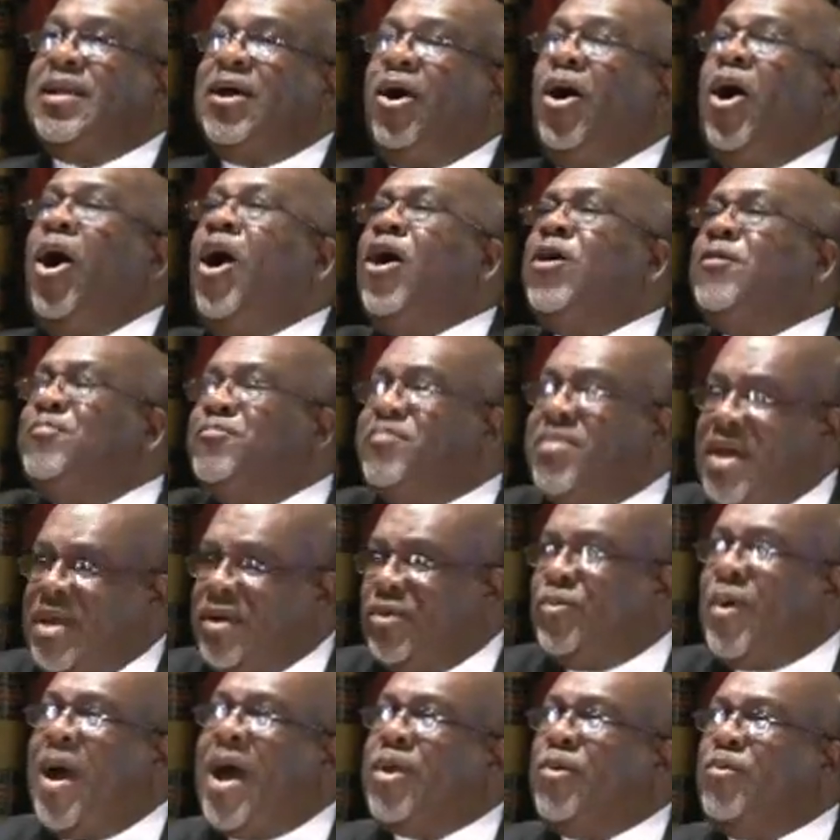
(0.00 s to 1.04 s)

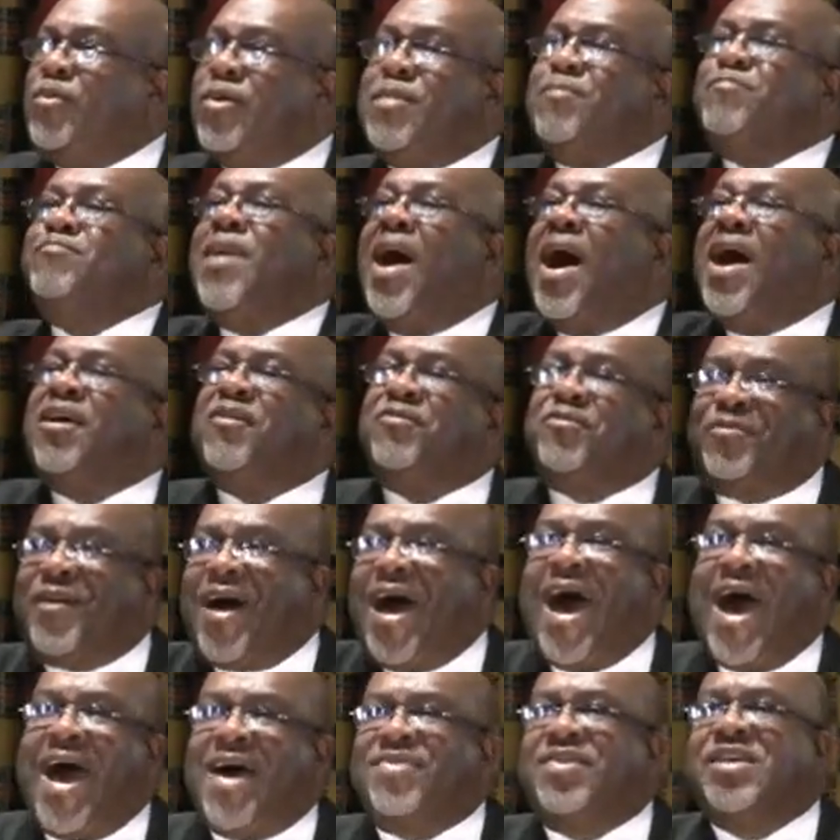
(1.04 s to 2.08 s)
augment, why don't we
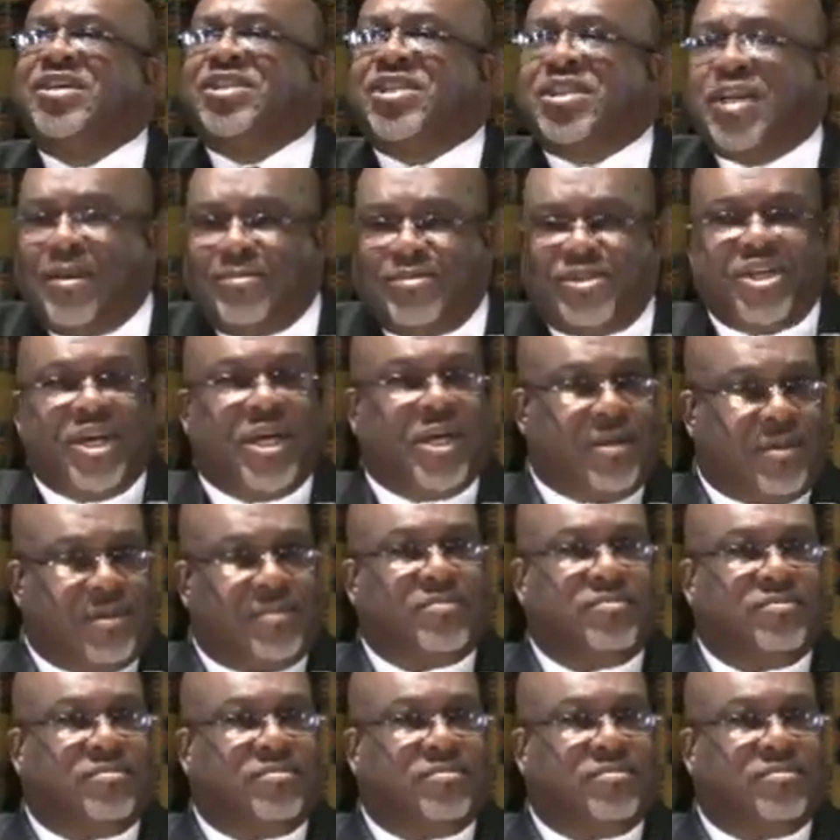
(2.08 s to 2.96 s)
modify the subject